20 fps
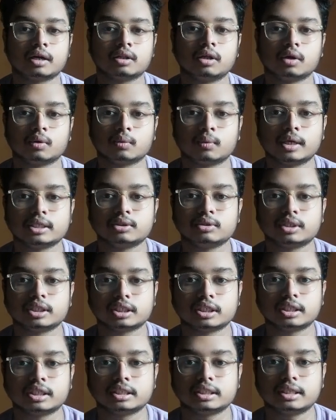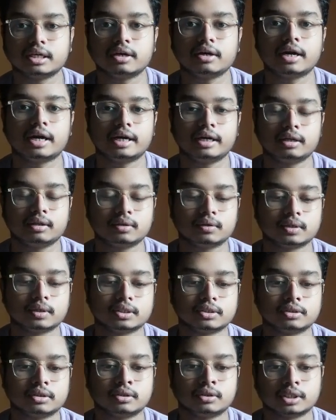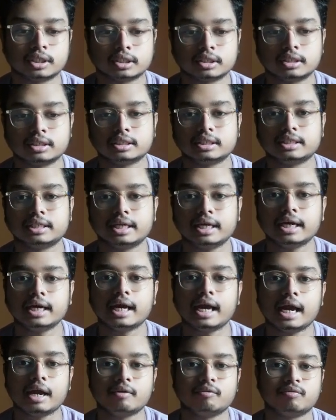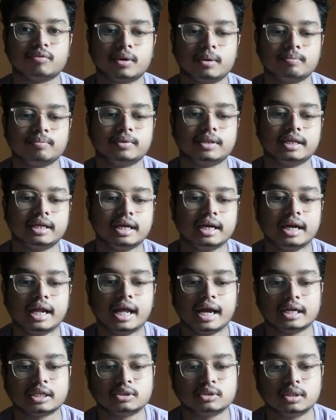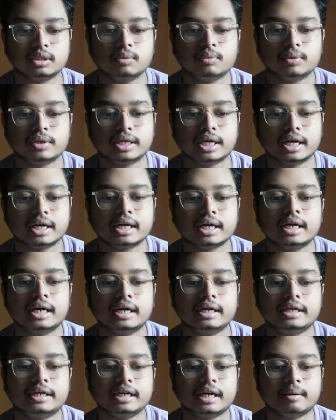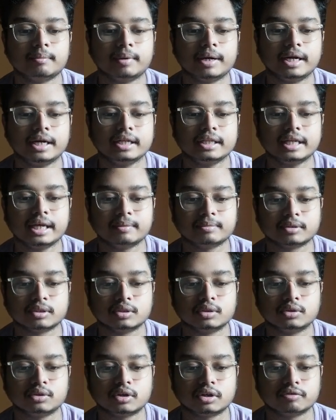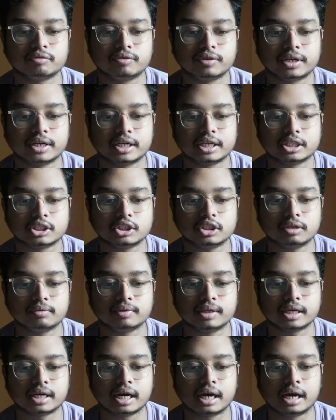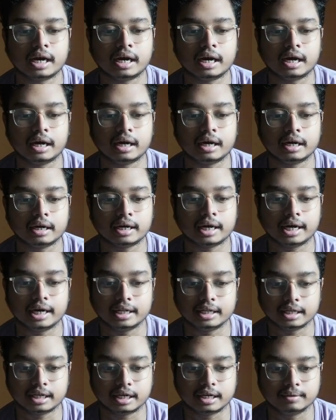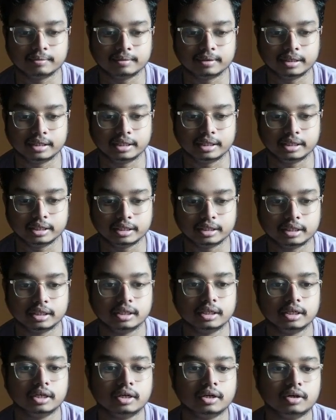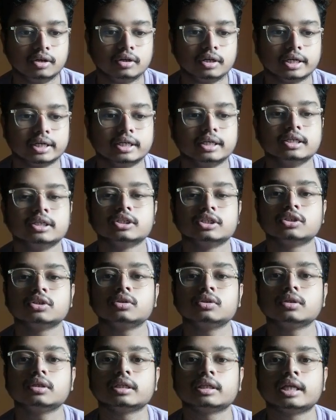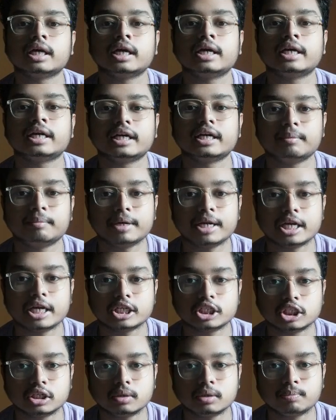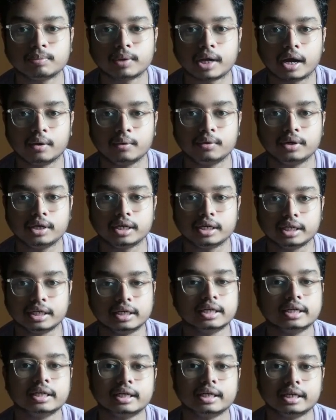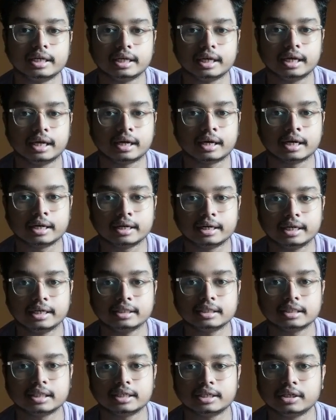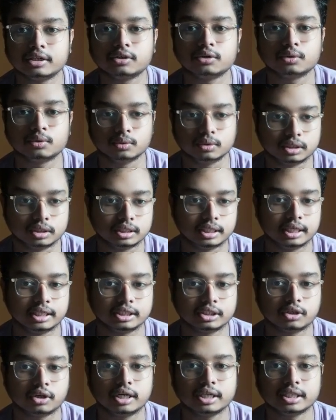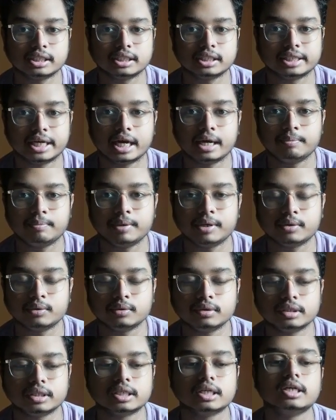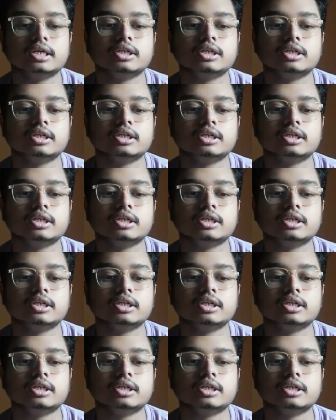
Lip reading: clockwise rotation is there or anti-clockwise rotation is there, and from there actually we are determining the absolute configuration of the chiral carbon here. Okay, so the determination of priority contains certain rules, that is called as CIP rules.